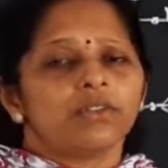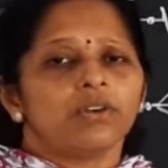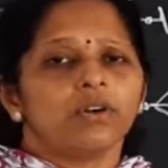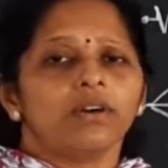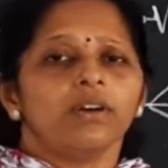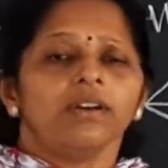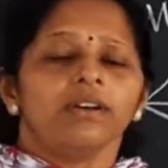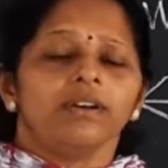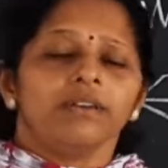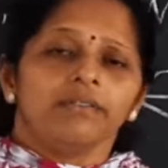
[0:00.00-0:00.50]

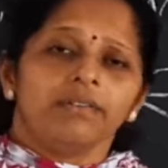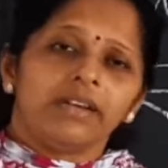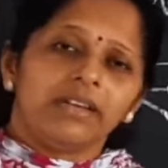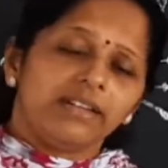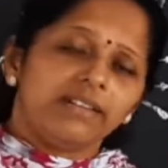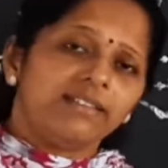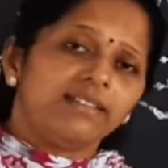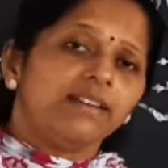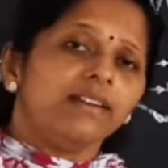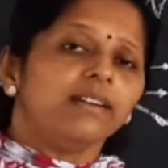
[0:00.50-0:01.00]
So it
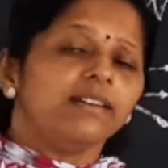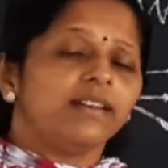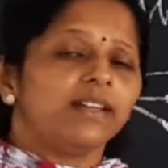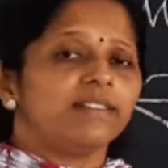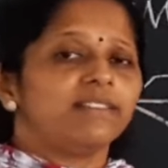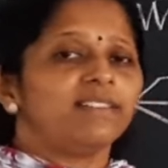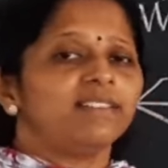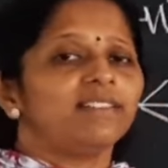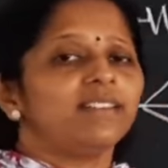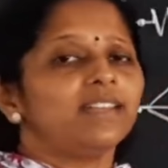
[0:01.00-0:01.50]
is
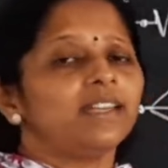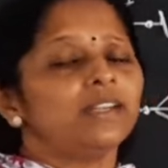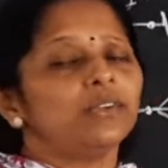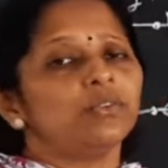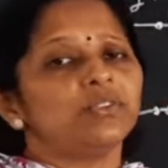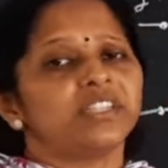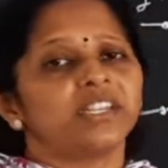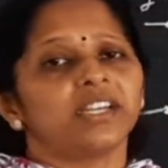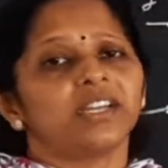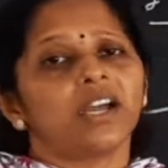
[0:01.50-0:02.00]
necessary
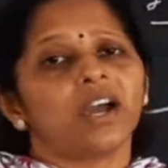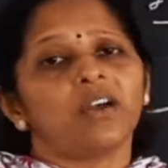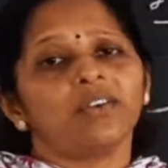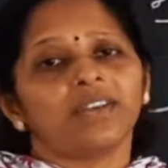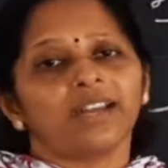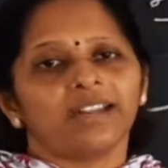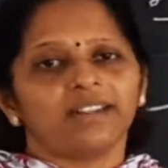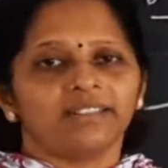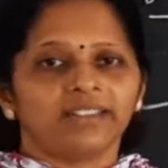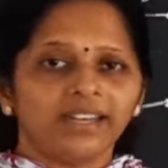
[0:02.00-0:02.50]
to check
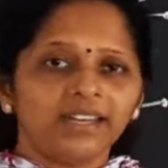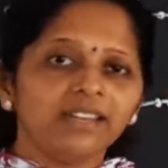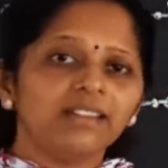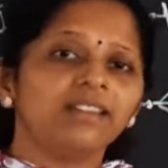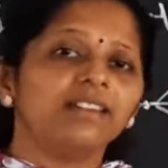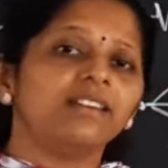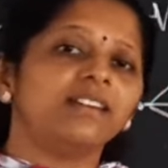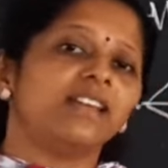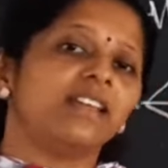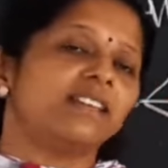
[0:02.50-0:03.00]
out, and
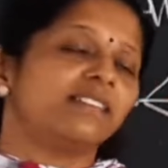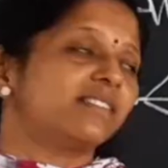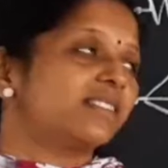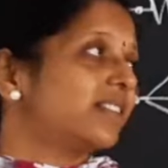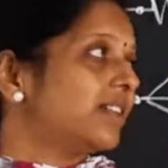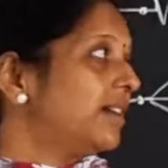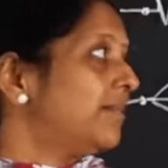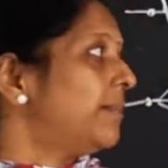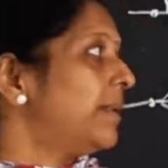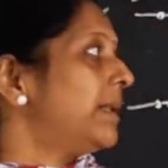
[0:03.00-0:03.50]
then the
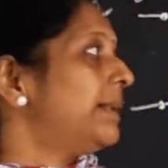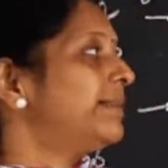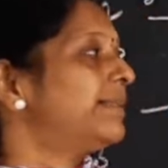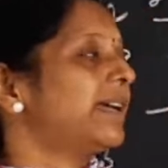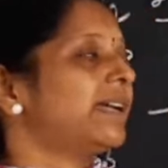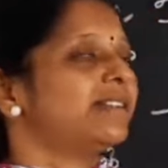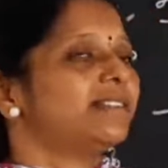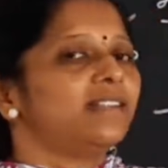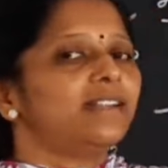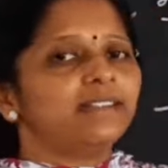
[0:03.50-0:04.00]
next bulbs
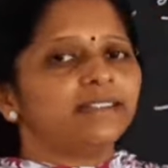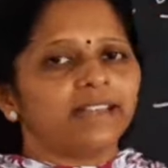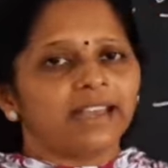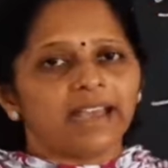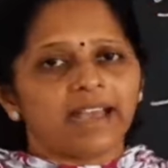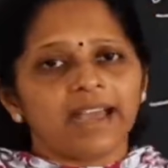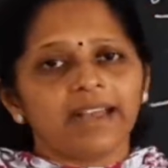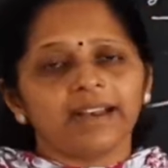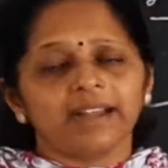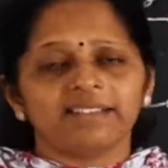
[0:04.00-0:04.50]
are there, they
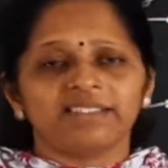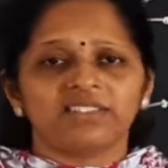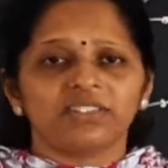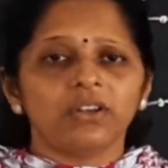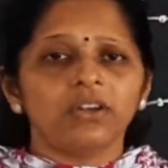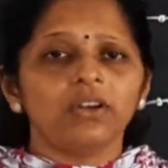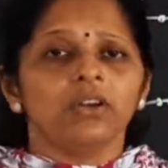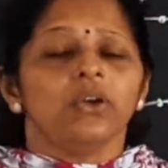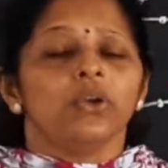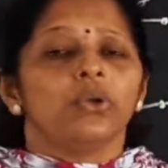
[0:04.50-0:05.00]
are
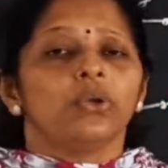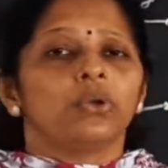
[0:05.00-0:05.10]
also